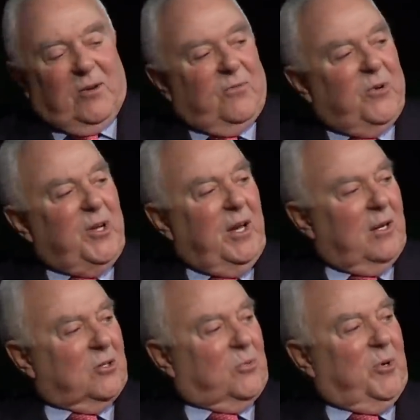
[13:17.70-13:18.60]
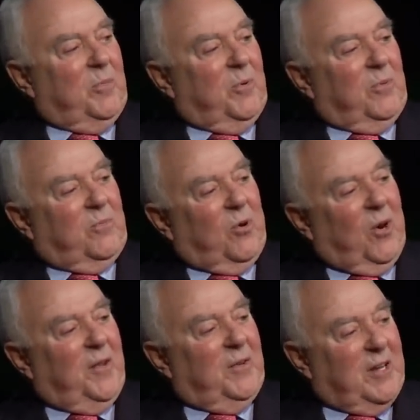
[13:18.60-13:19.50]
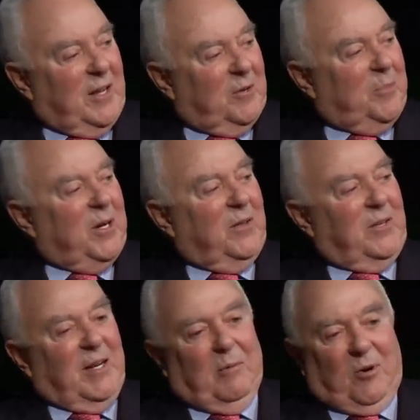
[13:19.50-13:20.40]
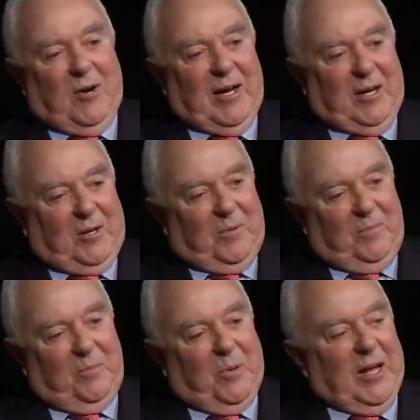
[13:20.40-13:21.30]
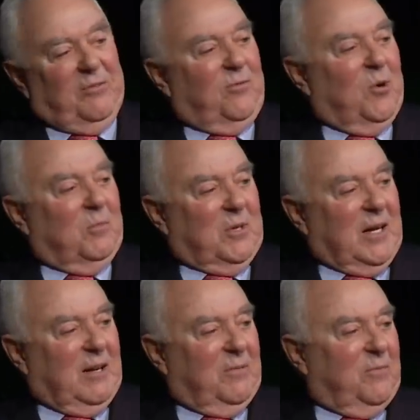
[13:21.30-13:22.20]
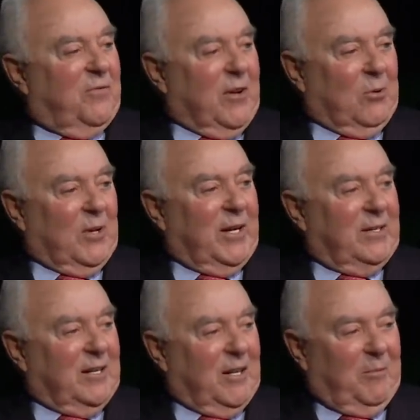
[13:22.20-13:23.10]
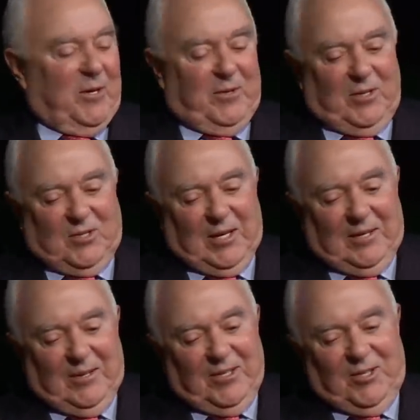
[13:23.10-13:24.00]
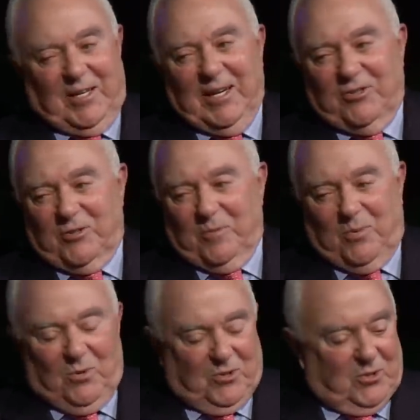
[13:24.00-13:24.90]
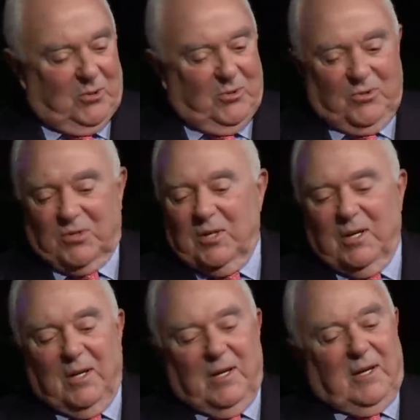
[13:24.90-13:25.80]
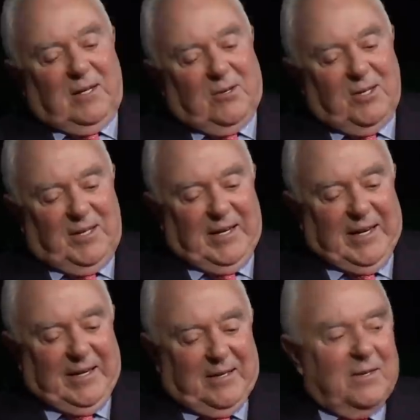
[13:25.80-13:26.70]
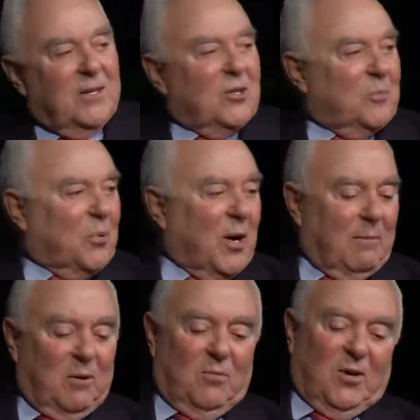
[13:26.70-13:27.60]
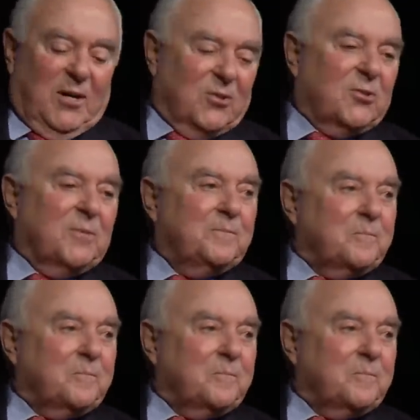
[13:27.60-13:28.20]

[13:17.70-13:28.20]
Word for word: for years, we'd been trying, had been on the Democratic platform to have federal aid to elementary and secondary education in poor schools. Couldn't get it. The problem was